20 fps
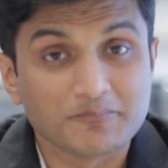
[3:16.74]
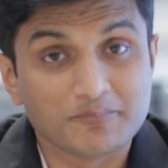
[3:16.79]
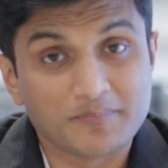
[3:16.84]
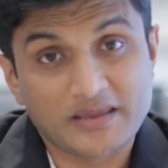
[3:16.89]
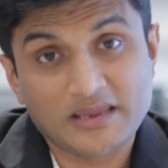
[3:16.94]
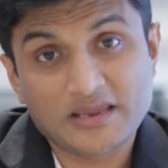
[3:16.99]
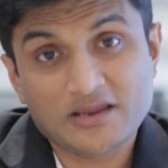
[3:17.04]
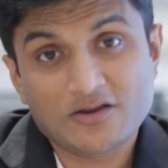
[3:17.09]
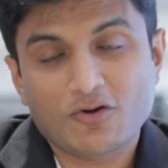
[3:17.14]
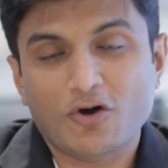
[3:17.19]

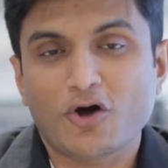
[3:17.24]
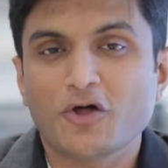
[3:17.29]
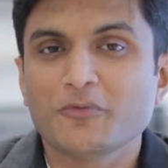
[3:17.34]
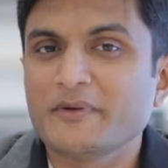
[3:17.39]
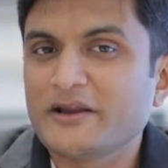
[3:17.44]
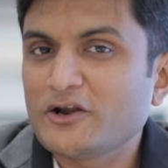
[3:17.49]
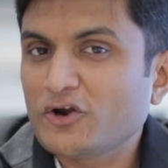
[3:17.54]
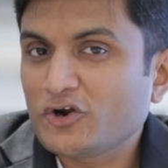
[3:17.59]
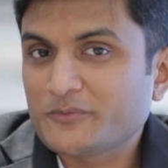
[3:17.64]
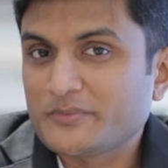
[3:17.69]
May or
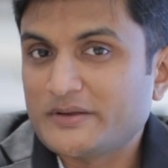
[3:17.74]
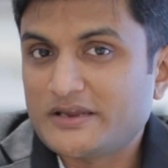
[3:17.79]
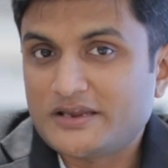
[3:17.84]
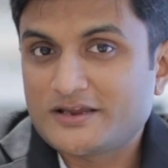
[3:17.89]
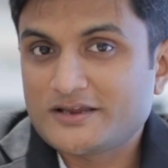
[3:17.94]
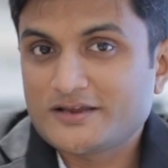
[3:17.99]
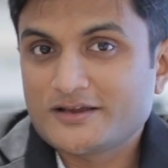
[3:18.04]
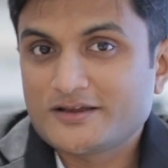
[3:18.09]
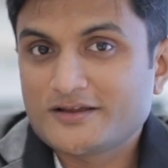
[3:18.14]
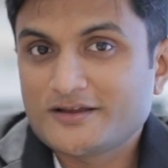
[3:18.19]
may not be,
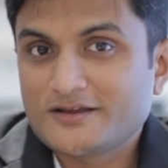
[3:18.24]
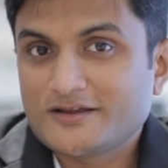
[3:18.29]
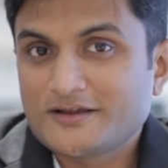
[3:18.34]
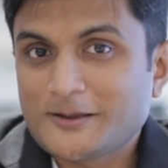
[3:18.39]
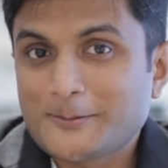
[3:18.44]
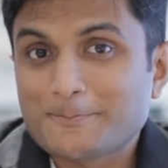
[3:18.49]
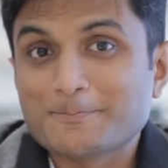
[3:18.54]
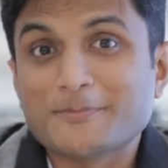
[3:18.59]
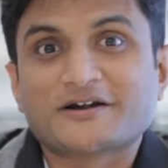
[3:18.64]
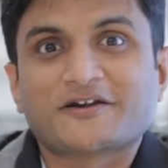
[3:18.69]

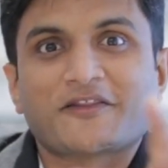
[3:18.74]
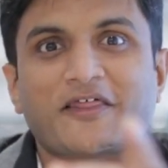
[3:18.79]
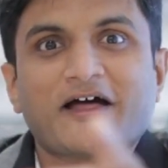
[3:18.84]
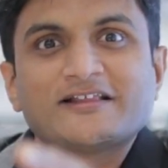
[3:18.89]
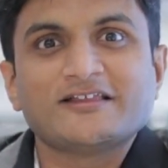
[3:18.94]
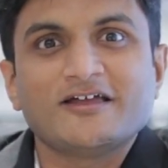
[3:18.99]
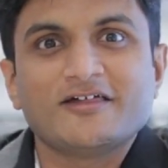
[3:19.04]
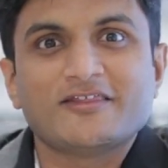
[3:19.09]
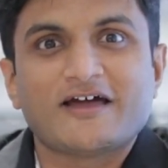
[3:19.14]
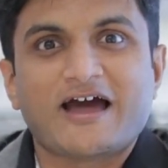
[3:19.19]
but
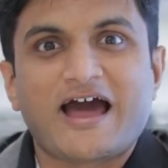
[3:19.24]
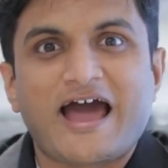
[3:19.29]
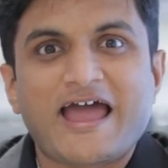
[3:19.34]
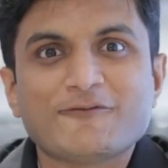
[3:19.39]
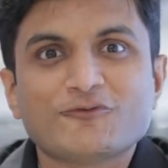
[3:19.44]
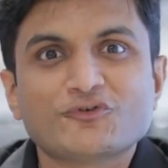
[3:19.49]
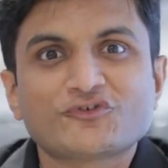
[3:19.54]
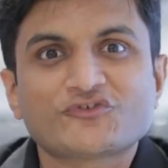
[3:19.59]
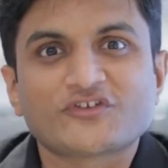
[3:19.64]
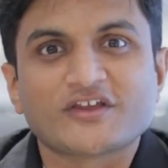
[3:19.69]
rather I
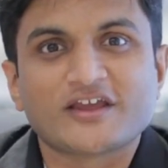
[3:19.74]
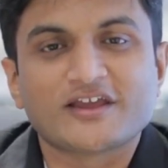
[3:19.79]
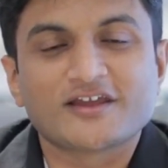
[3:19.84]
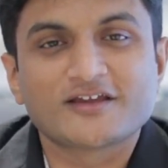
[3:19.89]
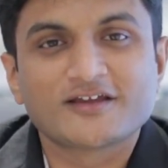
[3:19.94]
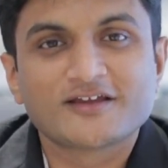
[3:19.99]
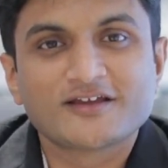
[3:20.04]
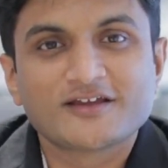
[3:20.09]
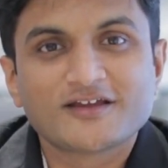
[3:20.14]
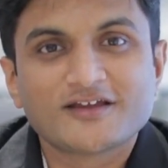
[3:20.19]
would say
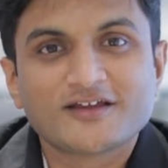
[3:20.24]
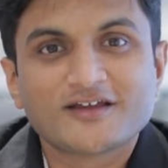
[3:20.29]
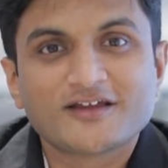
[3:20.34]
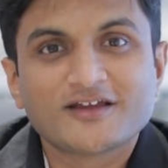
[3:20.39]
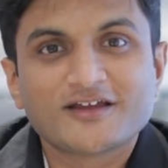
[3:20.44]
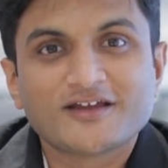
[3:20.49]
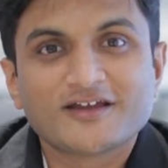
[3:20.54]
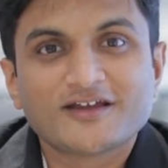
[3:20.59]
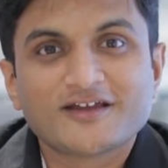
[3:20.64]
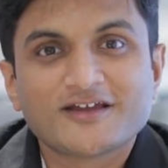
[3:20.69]

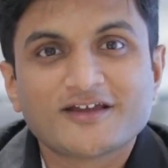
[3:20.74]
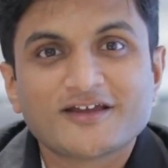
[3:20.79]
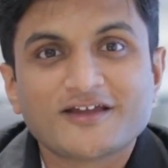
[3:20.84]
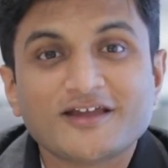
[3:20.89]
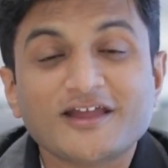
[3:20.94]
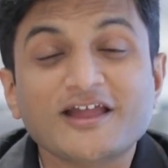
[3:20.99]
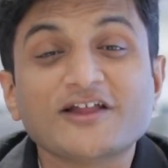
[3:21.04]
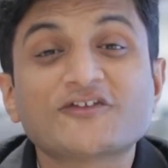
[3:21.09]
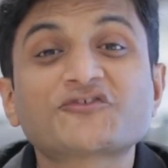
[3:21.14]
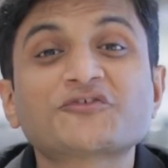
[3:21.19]

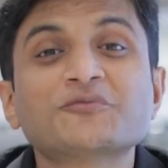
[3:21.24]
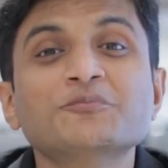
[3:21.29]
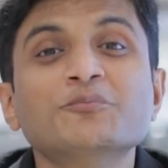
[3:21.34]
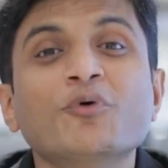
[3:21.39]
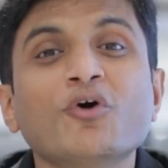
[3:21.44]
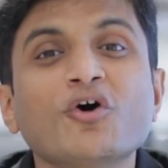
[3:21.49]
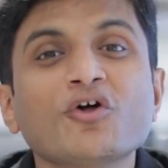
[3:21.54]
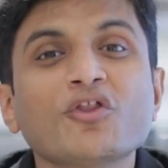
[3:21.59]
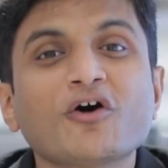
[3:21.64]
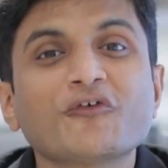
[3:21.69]
it's
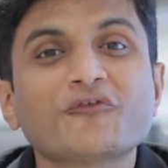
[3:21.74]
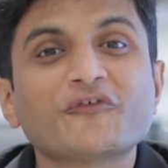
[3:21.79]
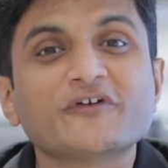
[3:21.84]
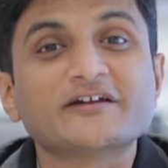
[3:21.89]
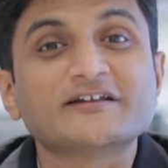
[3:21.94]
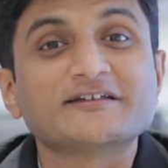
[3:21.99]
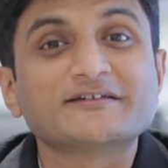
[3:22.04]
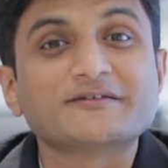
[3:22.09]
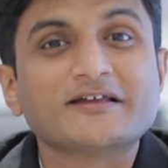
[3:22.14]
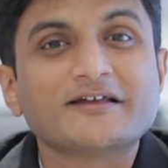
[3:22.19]
more
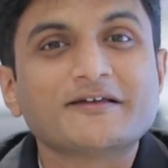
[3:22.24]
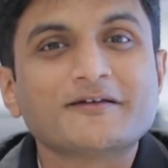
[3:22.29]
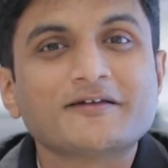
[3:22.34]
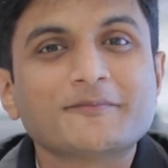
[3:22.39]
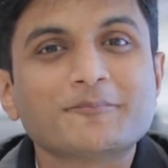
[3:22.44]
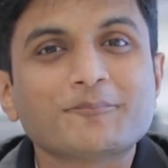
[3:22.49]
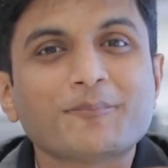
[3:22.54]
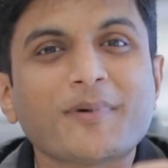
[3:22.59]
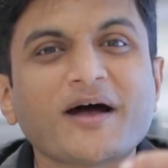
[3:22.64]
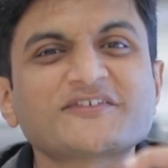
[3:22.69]
often
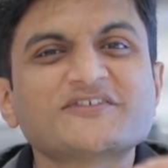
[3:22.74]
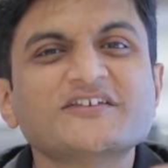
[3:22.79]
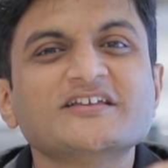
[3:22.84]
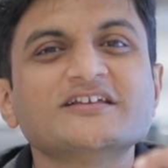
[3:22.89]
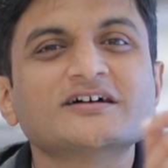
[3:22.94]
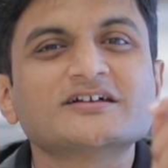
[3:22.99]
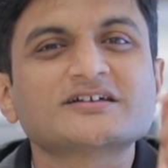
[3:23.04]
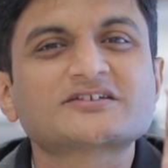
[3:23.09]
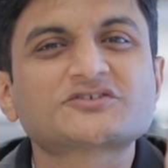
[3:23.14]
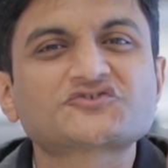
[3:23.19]

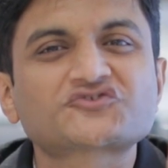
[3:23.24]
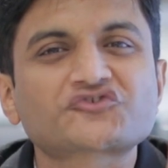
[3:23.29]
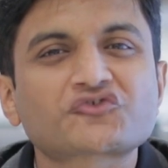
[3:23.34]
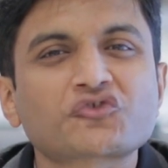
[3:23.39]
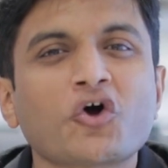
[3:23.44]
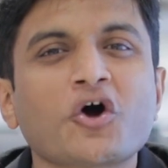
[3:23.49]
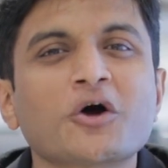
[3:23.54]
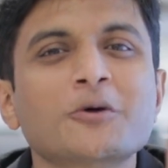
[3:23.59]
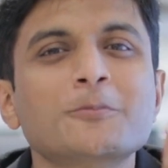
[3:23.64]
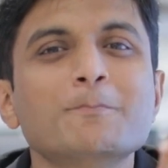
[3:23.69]
passing a
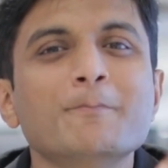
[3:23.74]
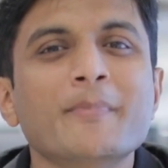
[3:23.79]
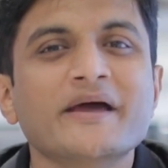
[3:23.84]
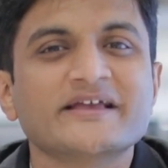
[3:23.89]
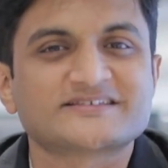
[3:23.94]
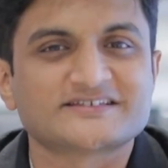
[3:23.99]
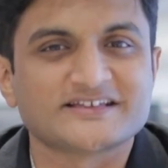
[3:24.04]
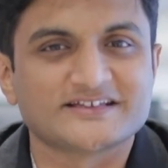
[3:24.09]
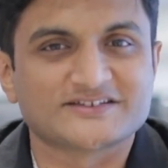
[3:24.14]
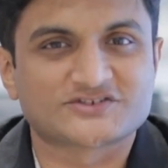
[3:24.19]
strong
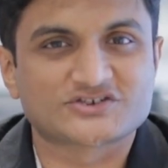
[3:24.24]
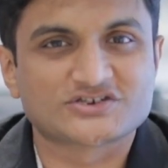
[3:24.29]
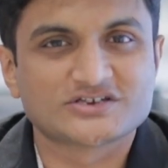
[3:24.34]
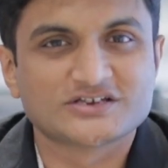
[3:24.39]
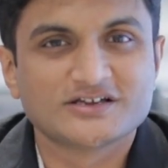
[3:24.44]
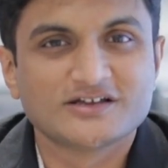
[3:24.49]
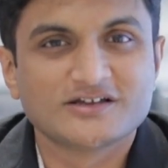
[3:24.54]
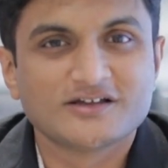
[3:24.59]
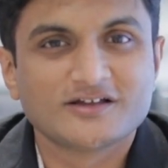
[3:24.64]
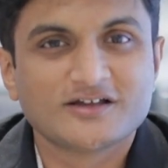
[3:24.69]
message,
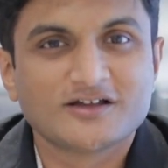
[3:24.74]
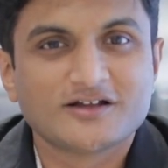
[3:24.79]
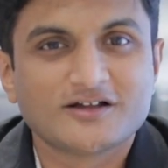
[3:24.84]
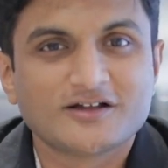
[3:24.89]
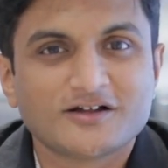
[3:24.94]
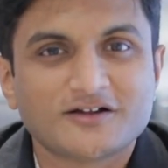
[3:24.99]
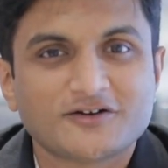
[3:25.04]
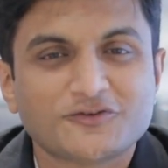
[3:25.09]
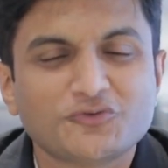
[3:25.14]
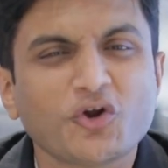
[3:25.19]

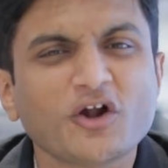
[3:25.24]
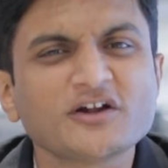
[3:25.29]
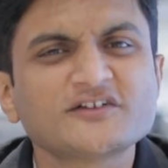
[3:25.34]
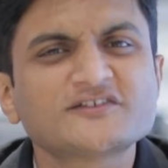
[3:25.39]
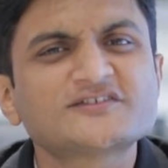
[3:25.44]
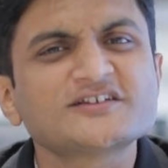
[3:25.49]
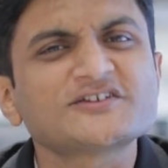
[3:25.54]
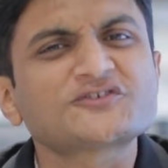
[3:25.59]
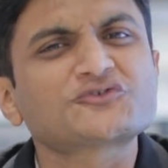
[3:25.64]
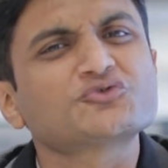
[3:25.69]

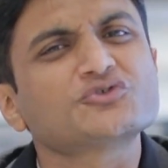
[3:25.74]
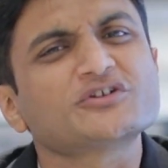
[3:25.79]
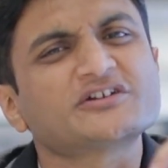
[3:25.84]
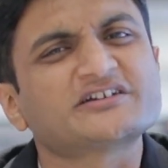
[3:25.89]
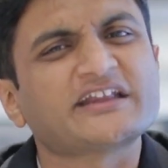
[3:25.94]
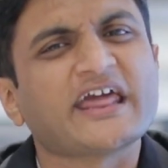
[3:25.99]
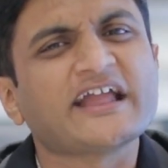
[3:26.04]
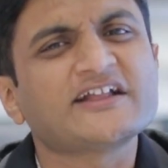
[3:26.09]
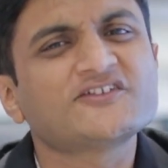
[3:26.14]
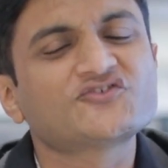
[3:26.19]
not just to the
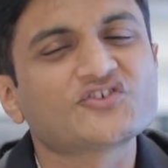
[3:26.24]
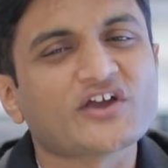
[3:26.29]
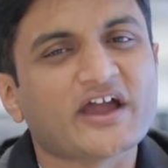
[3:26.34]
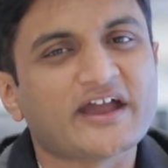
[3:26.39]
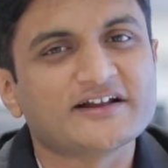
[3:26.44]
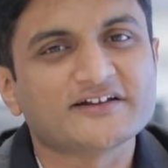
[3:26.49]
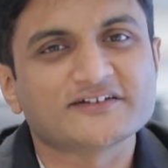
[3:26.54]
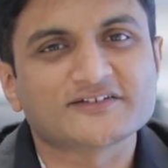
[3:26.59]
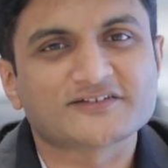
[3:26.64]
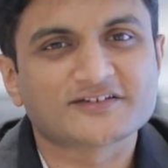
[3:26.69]
tech
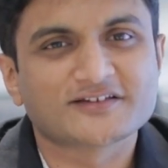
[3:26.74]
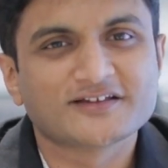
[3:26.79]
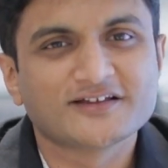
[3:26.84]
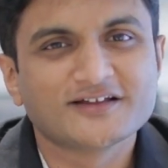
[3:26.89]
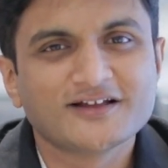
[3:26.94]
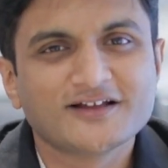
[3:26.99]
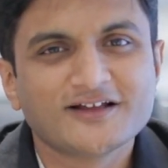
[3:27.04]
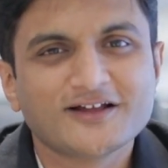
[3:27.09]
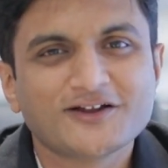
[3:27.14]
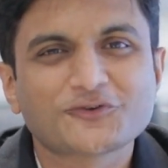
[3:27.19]
giants,
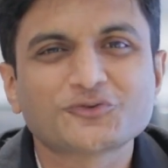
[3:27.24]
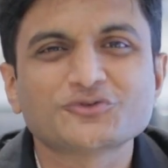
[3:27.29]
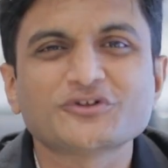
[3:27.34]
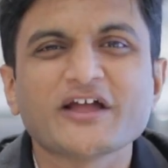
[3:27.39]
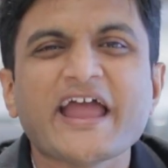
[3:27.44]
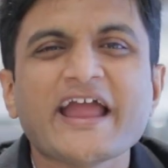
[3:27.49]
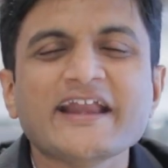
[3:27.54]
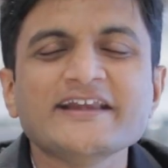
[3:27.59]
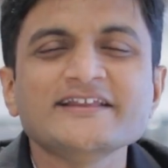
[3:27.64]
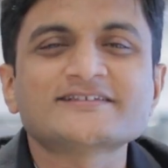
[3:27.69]
to
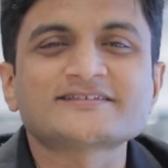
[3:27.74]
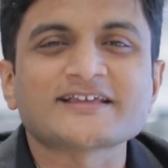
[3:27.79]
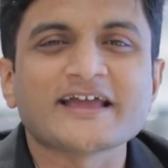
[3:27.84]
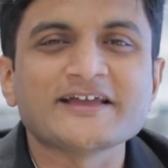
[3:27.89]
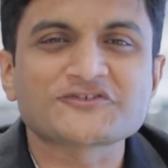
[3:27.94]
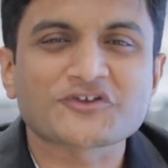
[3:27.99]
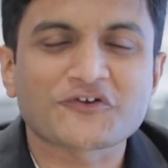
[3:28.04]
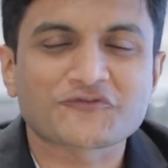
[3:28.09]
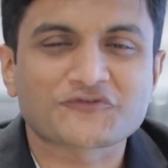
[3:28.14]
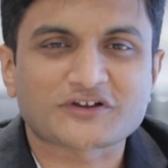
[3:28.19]
the any
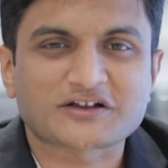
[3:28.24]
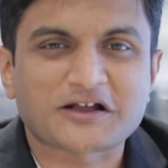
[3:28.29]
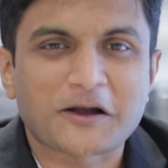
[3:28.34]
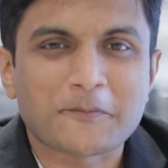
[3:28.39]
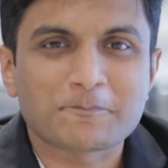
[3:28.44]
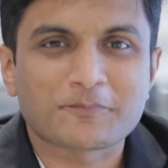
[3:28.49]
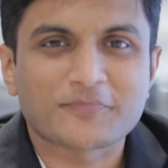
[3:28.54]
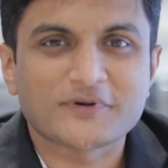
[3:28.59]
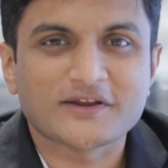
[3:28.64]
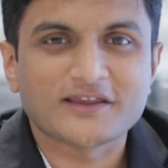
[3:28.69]
size of the
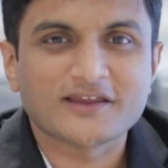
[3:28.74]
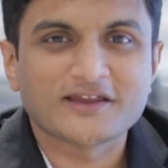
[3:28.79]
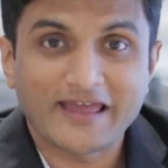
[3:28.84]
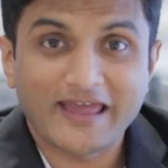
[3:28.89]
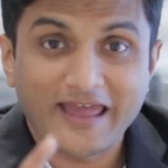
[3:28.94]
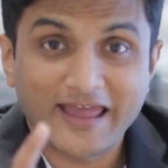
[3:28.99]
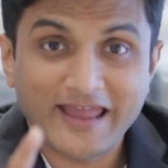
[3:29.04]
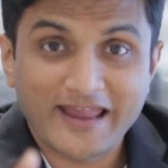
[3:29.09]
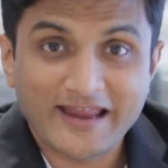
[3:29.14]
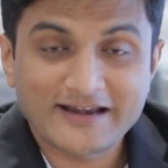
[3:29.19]
company,
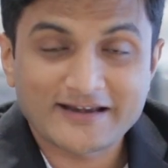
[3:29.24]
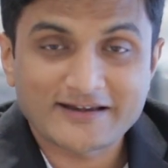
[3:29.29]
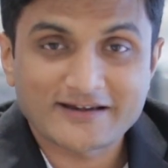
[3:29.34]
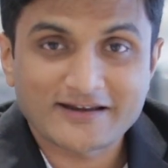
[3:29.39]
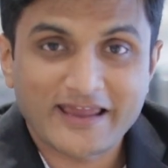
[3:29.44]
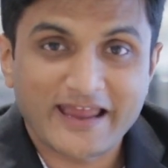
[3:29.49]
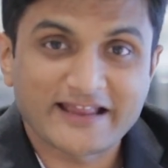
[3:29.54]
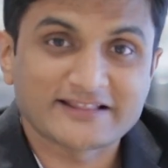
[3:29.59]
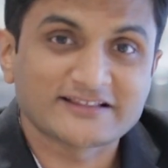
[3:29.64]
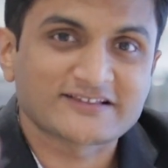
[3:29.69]
and
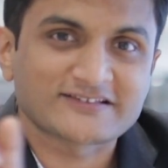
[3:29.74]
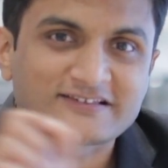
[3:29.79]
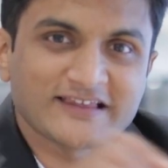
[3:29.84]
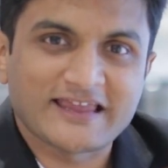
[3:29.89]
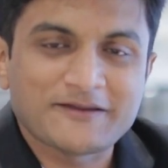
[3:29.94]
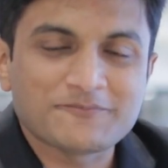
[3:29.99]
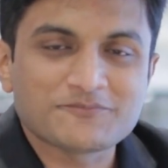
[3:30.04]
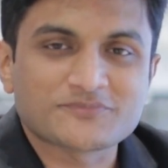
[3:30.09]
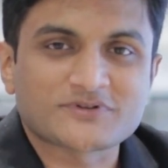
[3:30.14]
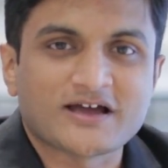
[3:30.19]
at the
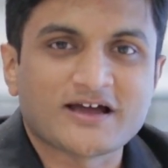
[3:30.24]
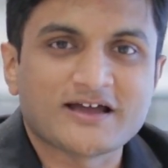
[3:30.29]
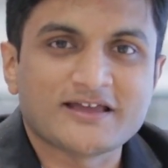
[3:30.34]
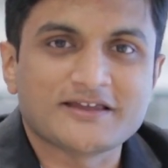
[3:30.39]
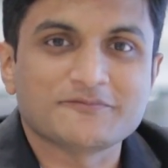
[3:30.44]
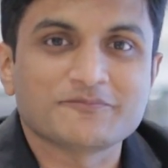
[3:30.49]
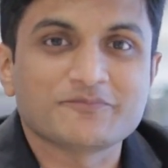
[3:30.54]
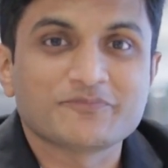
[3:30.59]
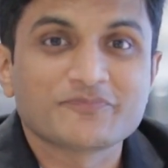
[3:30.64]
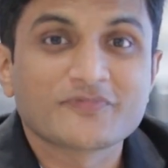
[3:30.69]
same
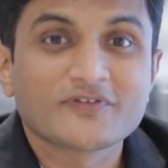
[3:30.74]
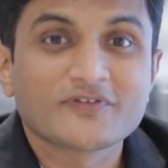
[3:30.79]
time